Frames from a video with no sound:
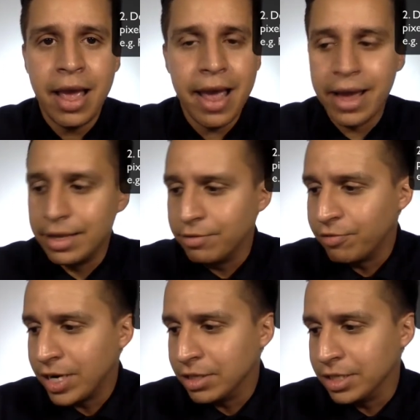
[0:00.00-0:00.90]
And
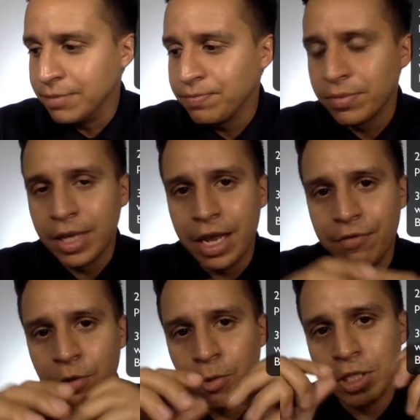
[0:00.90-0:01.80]
finally,
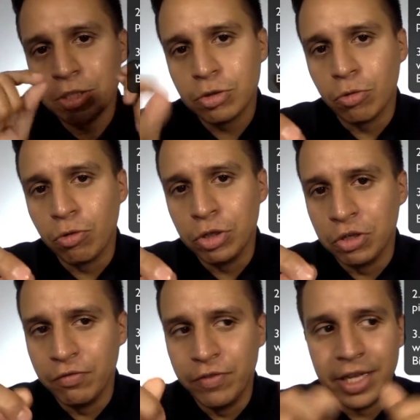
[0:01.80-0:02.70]
if you wanna store
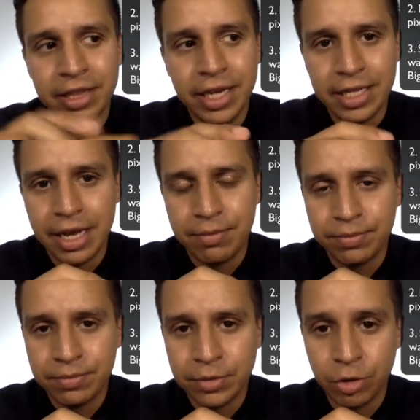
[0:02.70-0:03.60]
your event data,
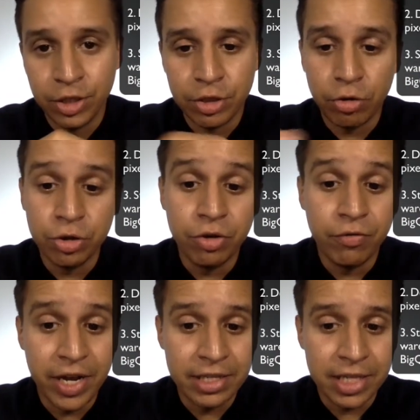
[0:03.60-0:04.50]
so these are all your
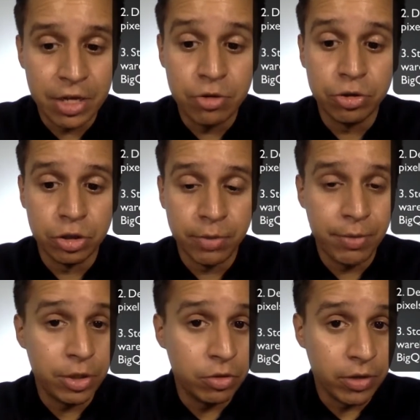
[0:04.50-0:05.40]
events that users might
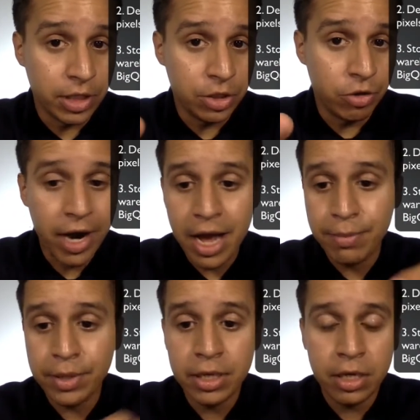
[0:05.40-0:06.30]
be doing in your
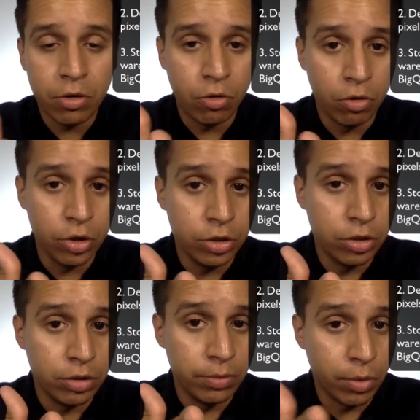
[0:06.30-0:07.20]
app or
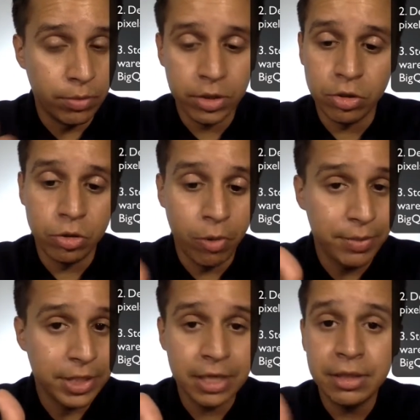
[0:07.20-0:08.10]
your you know your
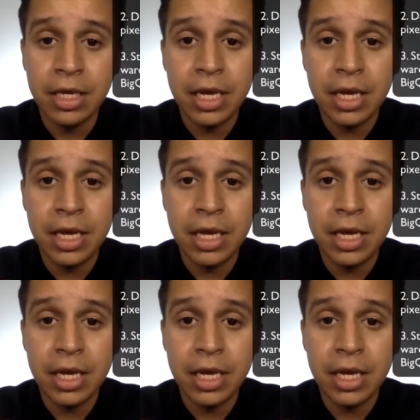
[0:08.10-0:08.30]
website,